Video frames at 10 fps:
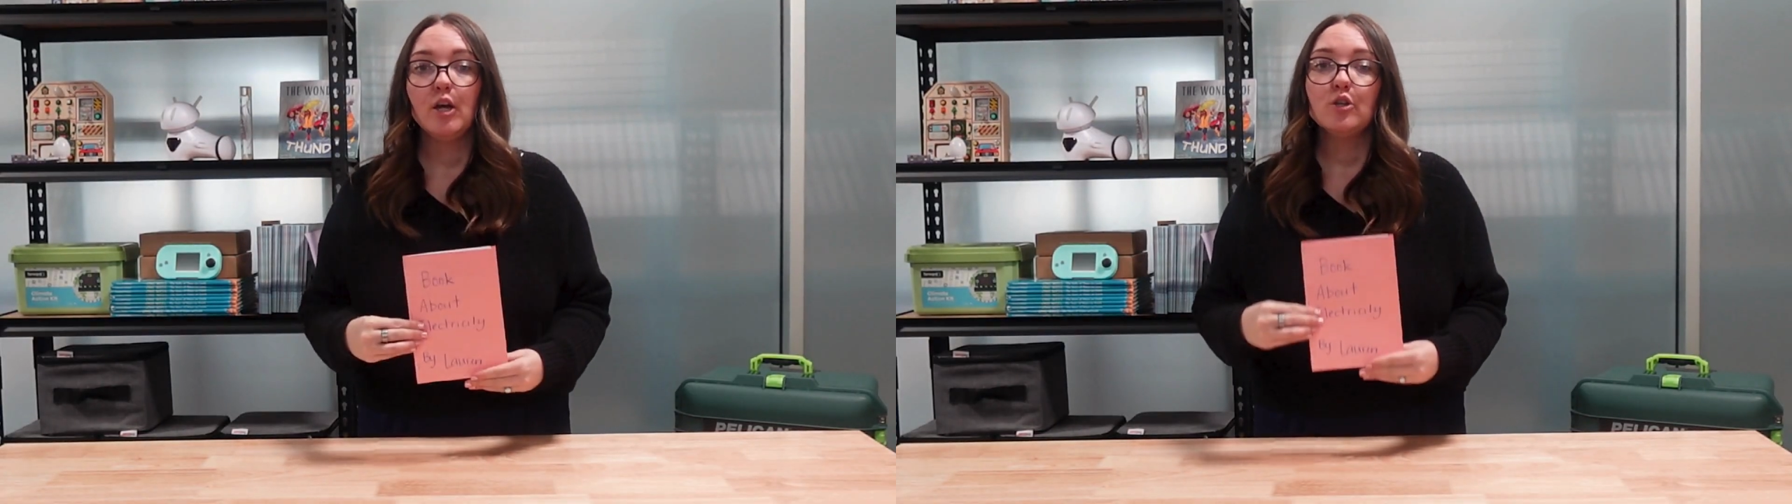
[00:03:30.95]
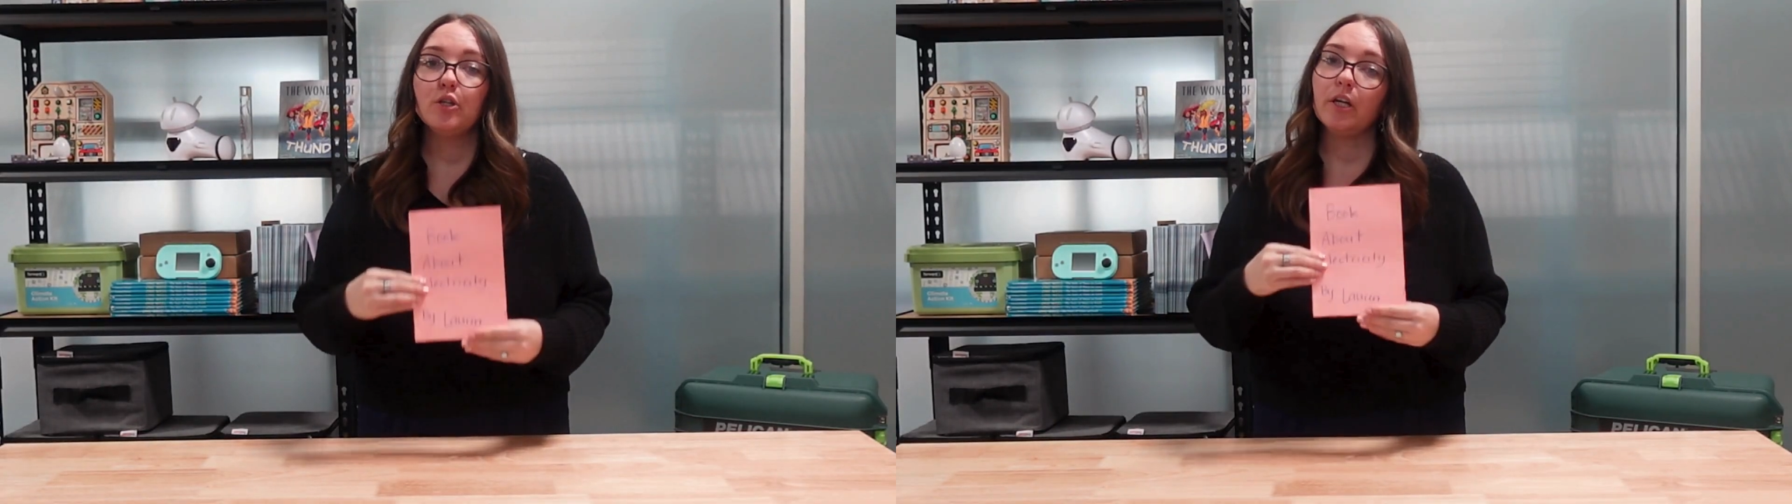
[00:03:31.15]

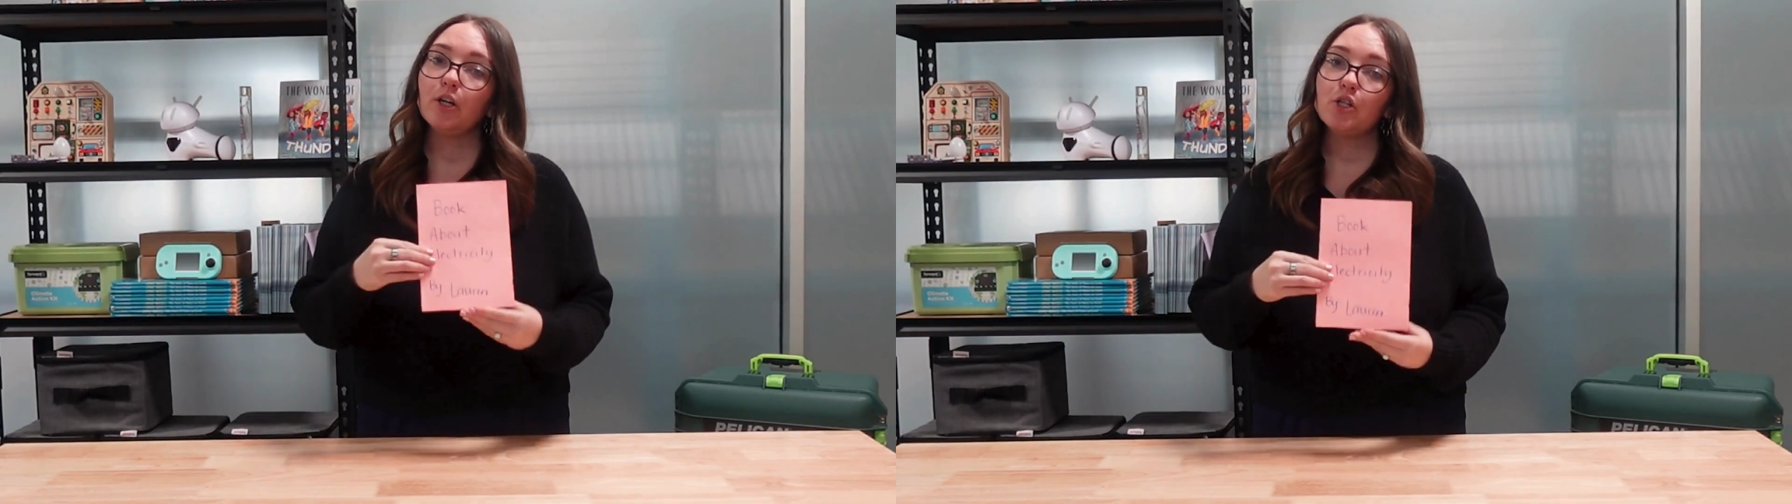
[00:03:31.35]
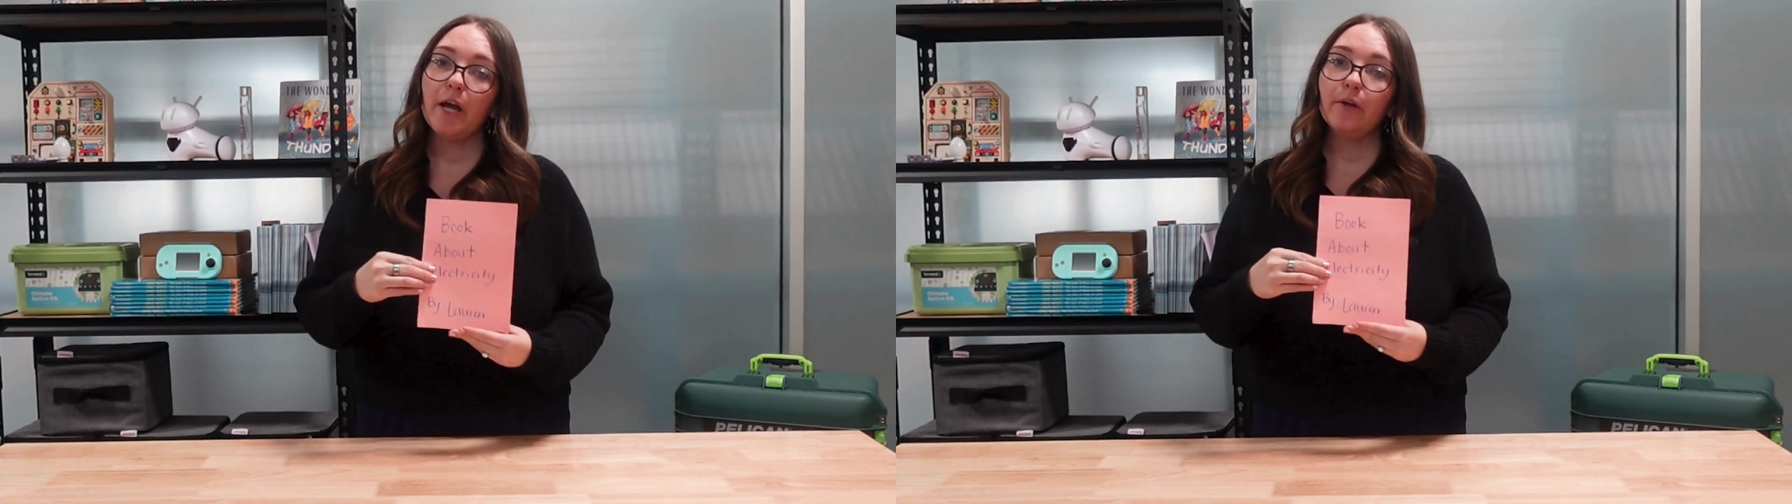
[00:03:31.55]
so that your
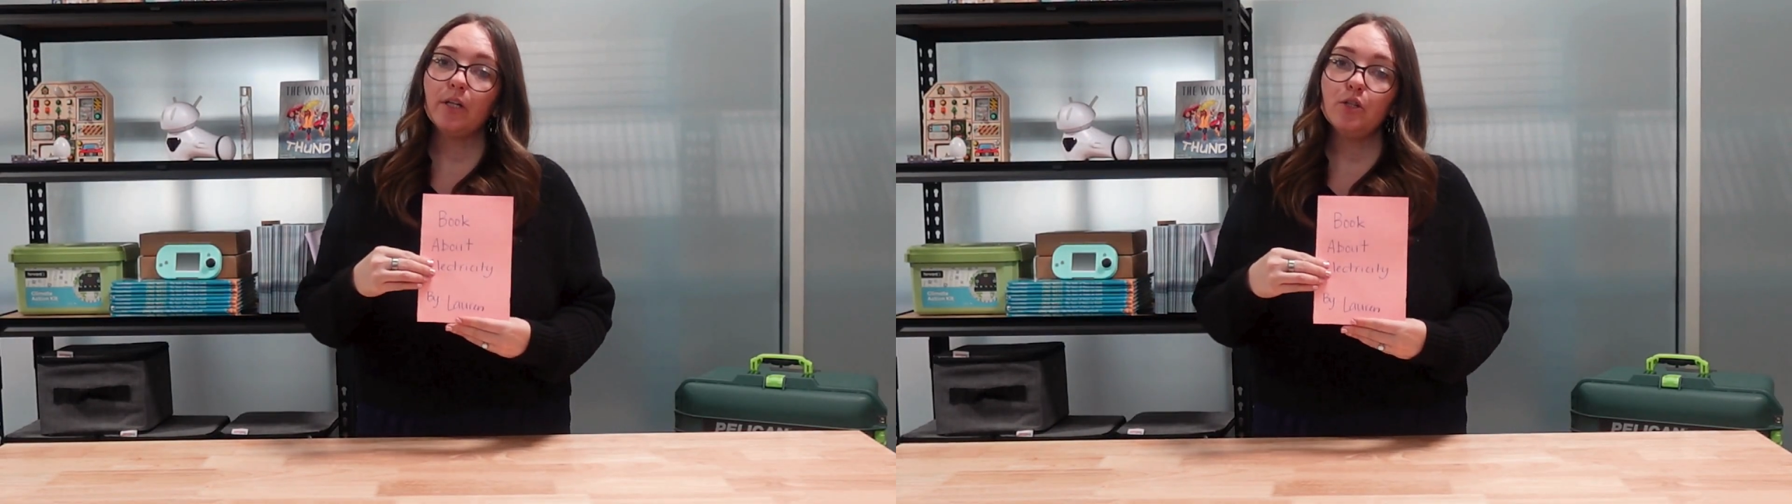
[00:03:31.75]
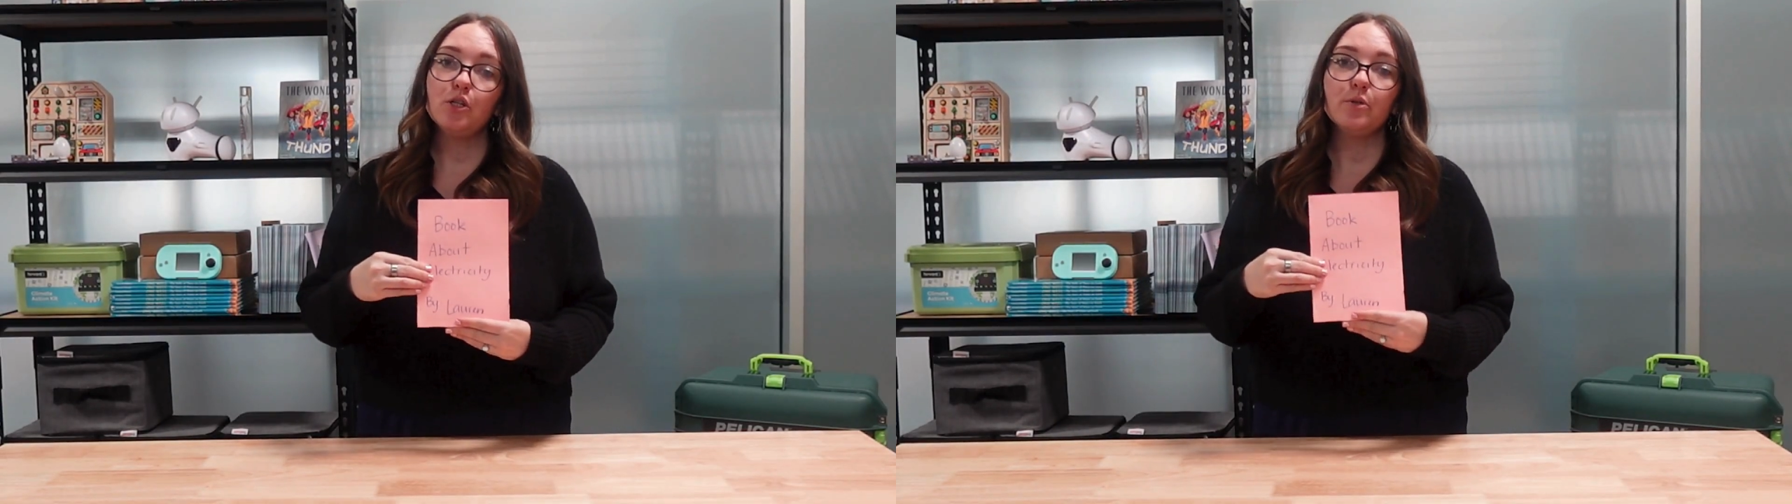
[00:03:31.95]
child
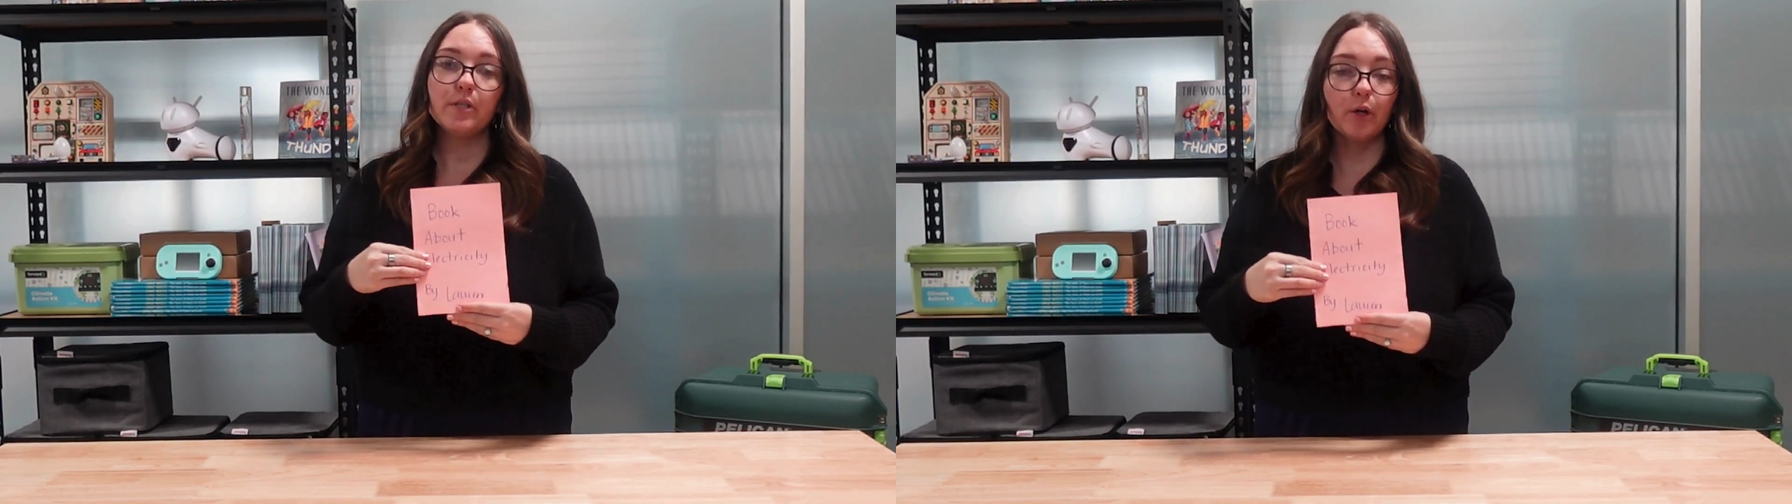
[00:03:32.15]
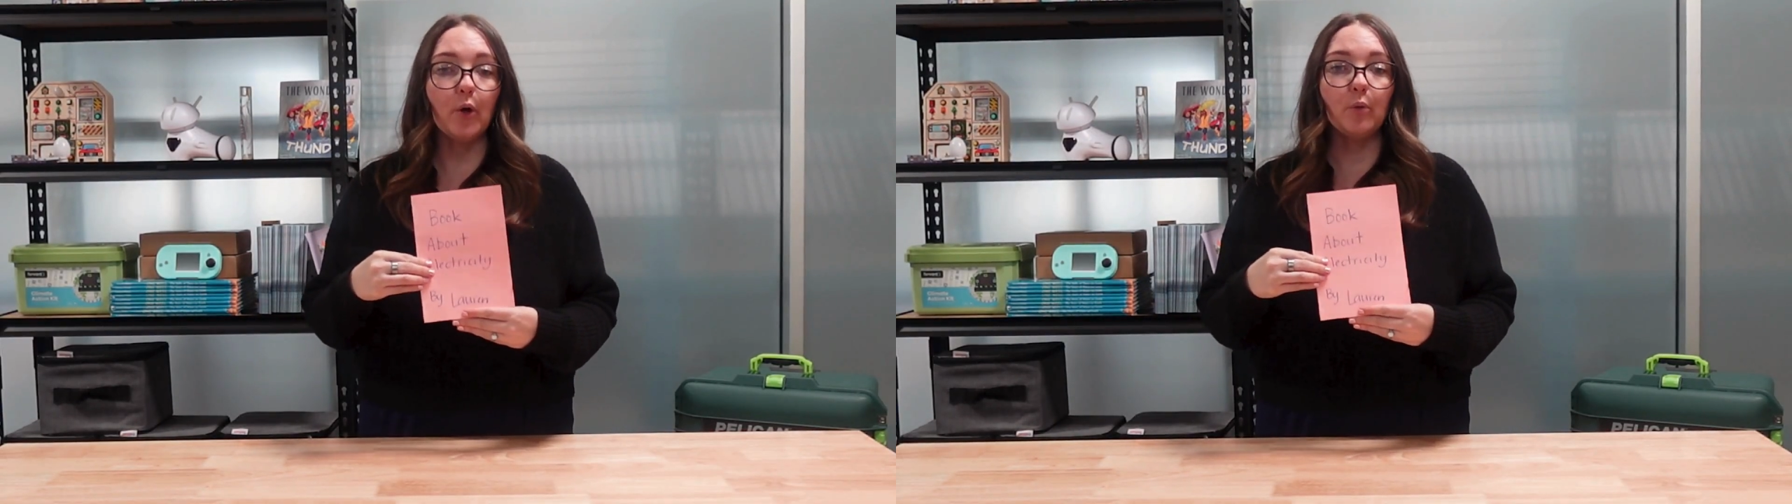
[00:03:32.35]
can choose
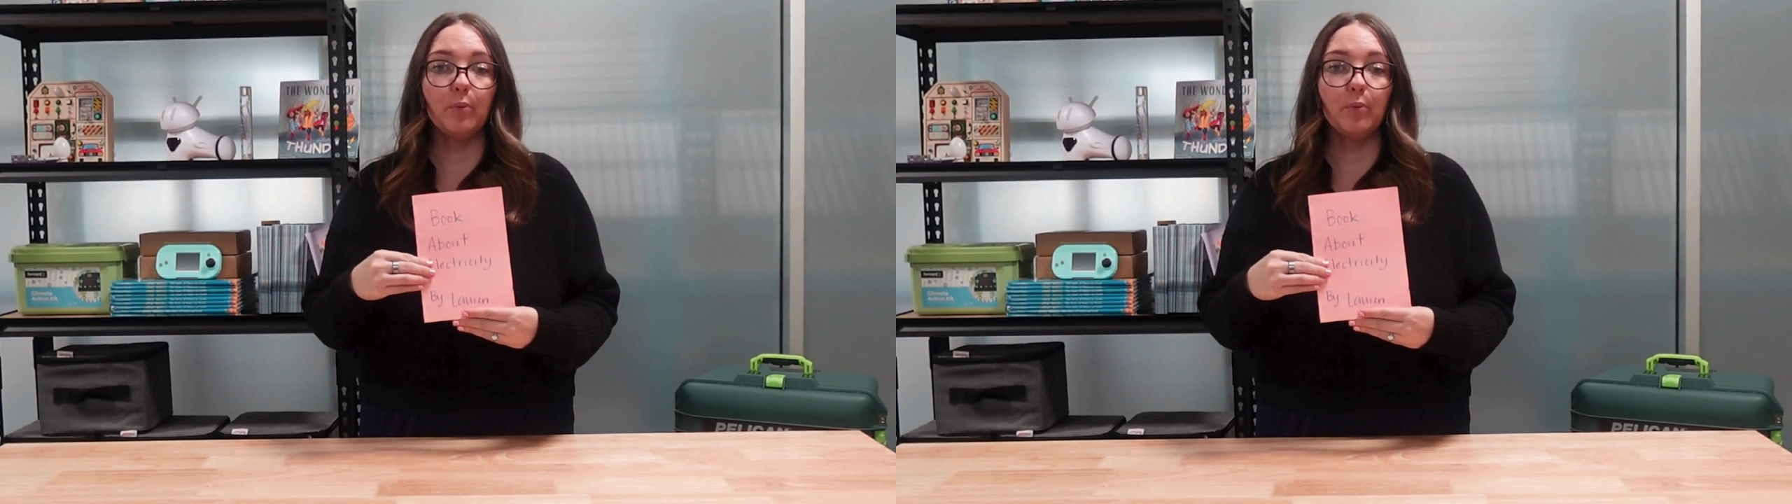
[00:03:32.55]
their own